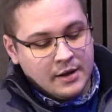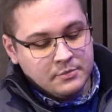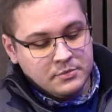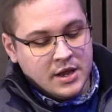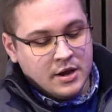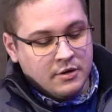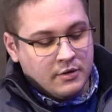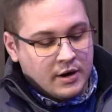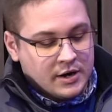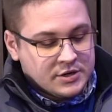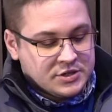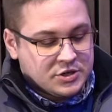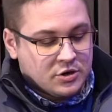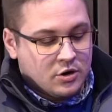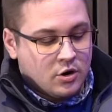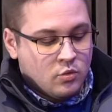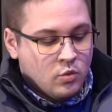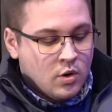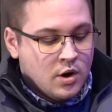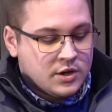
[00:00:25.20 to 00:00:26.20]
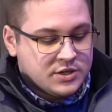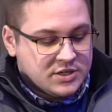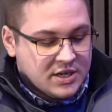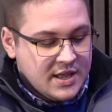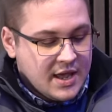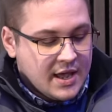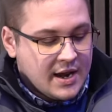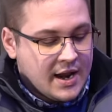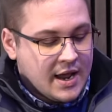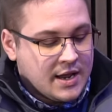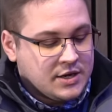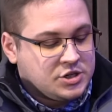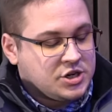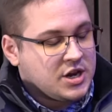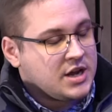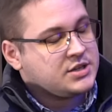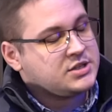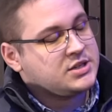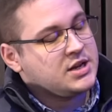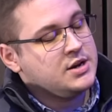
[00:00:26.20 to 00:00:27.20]
year, I sort of worked in the
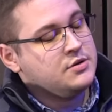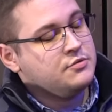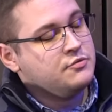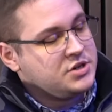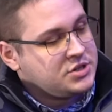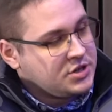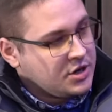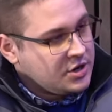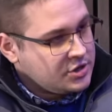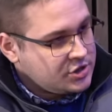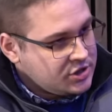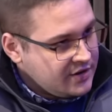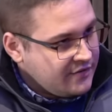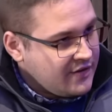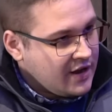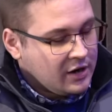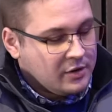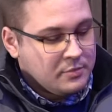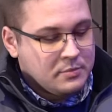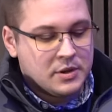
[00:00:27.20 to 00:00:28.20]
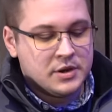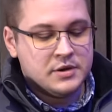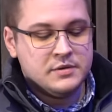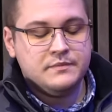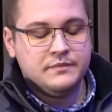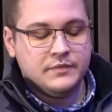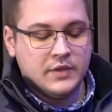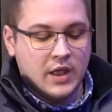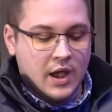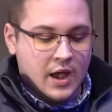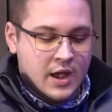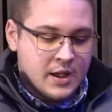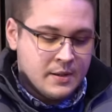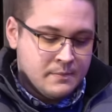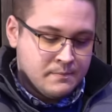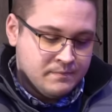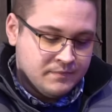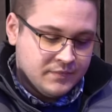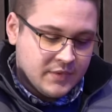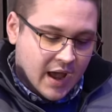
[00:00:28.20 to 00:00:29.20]
NHS in research and development.
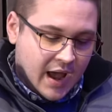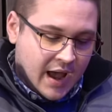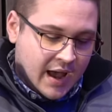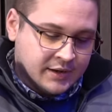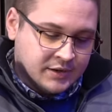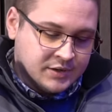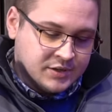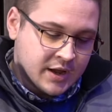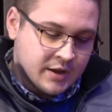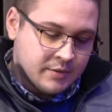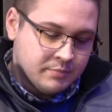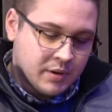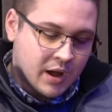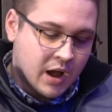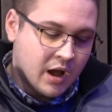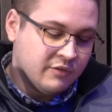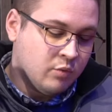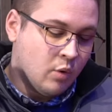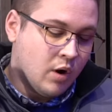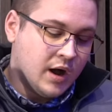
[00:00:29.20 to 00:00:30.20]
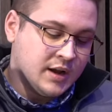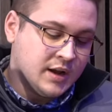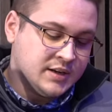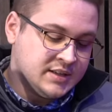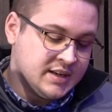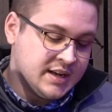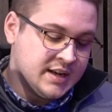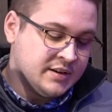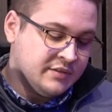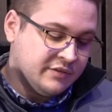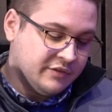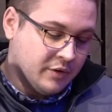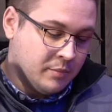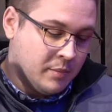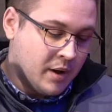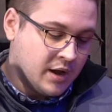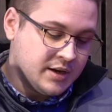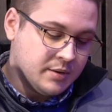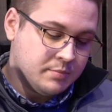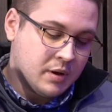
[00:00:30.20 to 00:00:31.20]
And part of what I did for
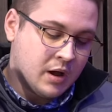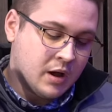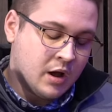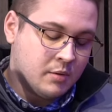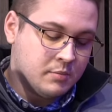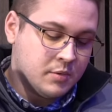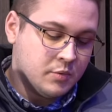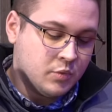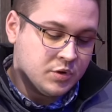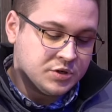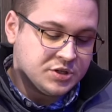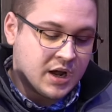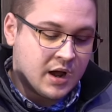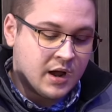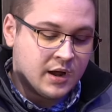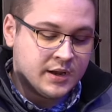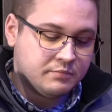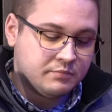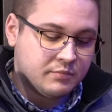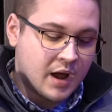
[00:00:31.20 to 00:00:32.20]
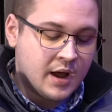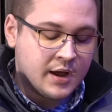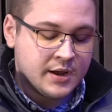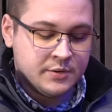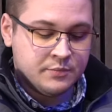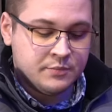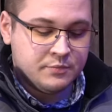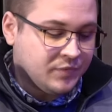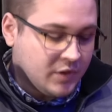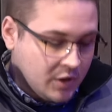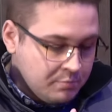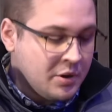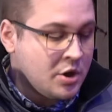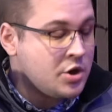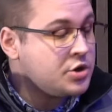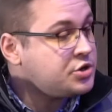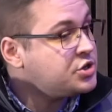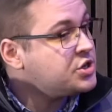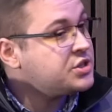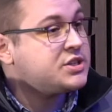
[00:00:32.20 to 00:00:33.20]
my department was I
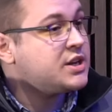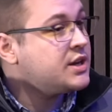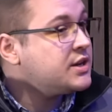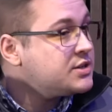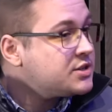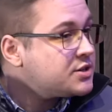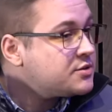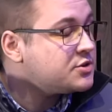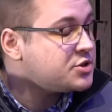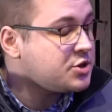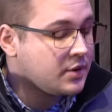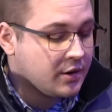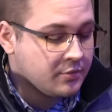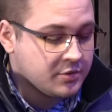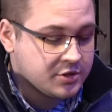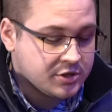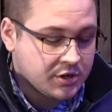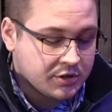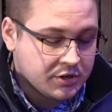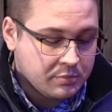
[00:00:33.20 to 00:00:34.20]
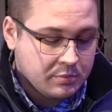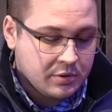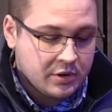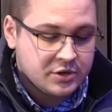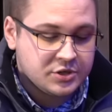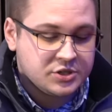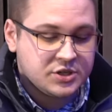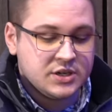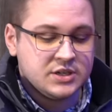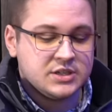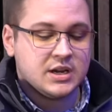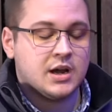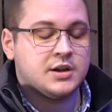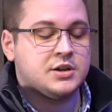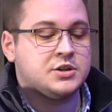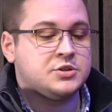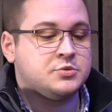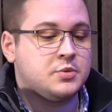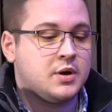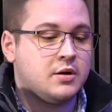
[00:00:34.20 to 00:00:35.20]
purchased things. So I was on the purchasing side
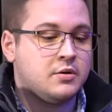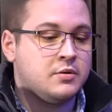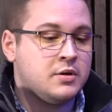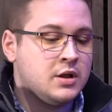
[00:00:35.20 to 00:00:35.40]
as well.